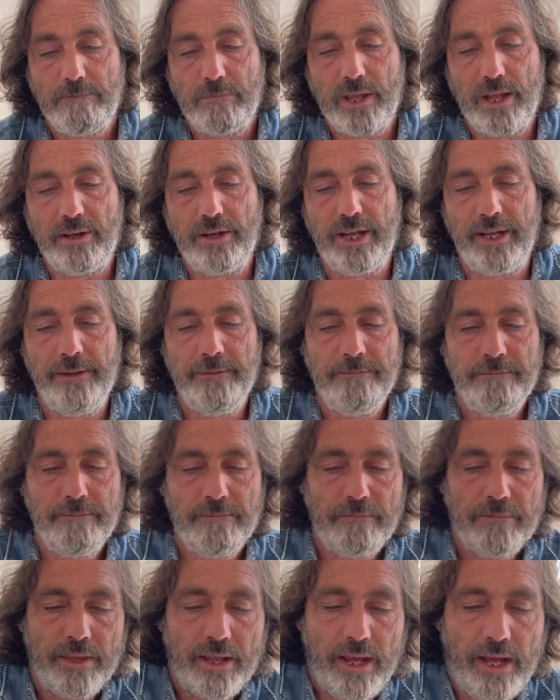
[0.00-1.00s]
Okay,
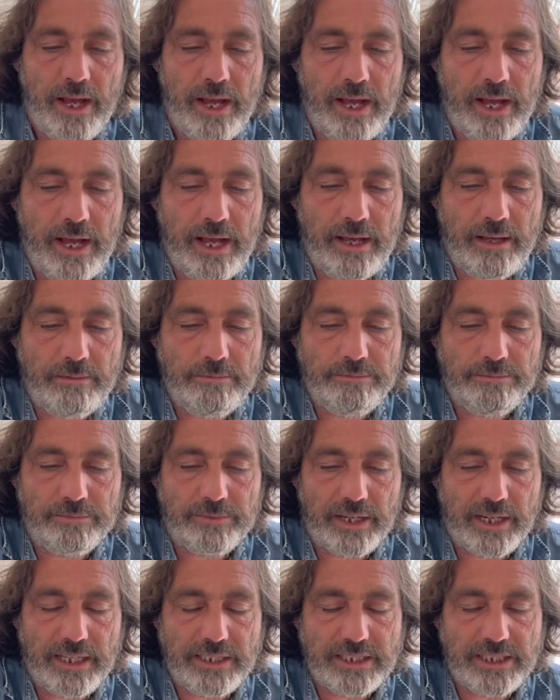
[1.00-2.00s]
um,
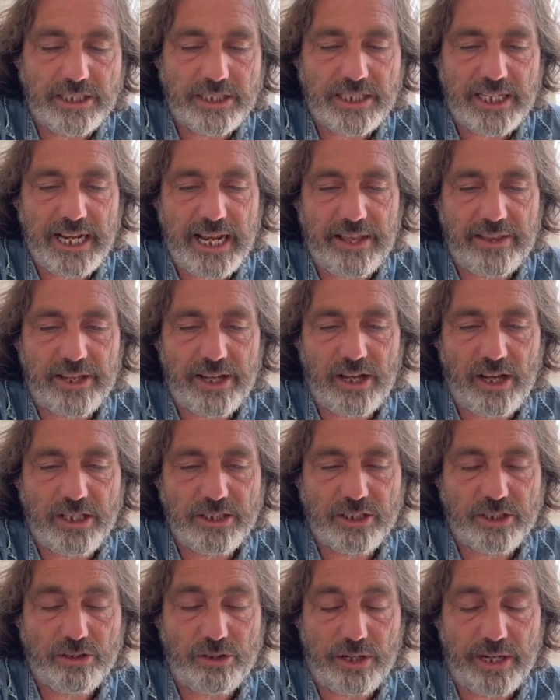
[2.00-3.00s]
let's just see how the
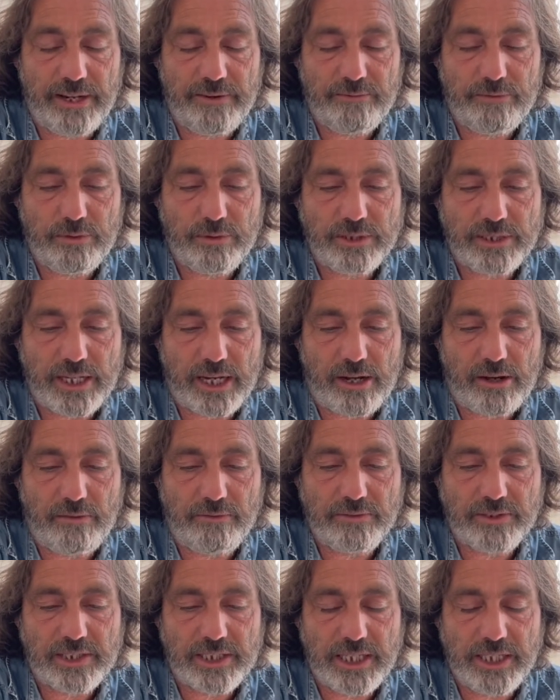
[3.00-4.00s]
guys are trying to influence that
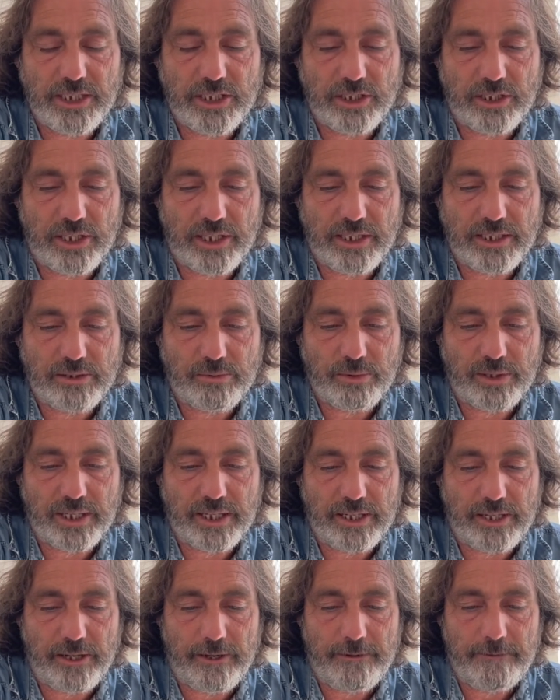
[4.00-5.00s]
conversation that is
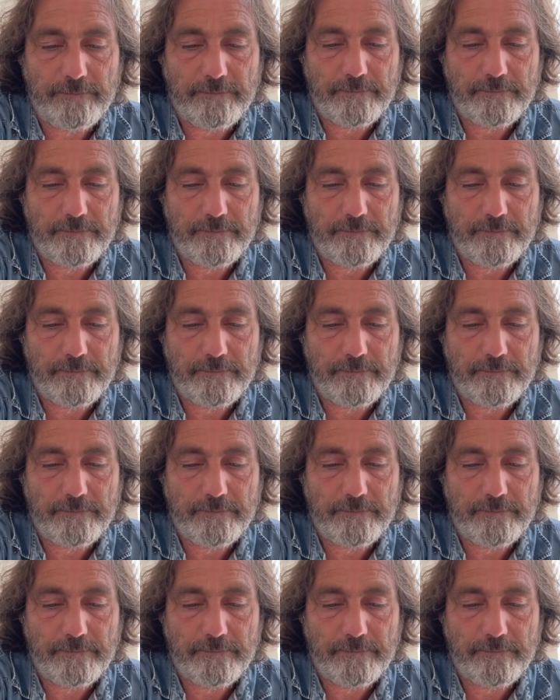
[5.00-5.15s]
within you.